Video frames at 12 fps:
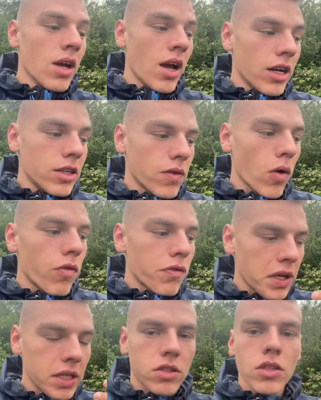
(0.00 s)
and you've got
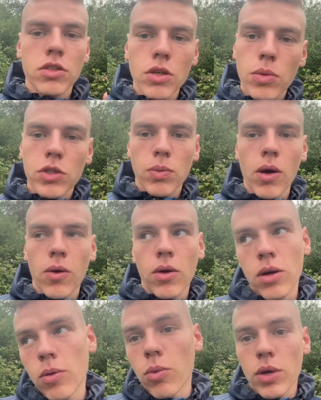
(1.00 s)
things to do as well
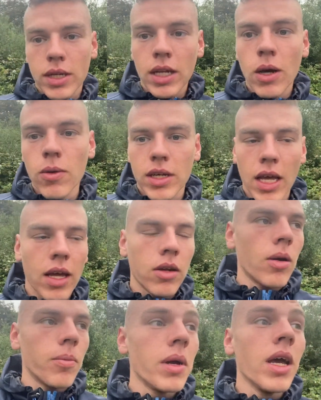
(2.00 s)
working out getting
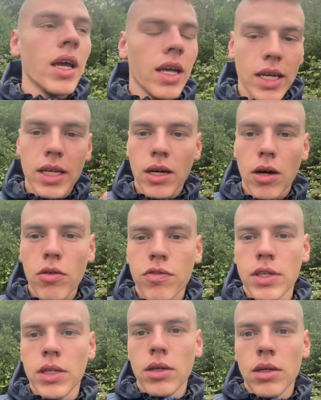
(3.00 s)
up eating
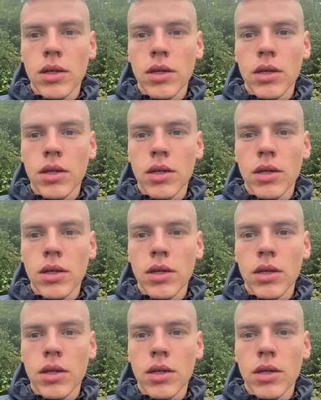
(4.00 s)
healthy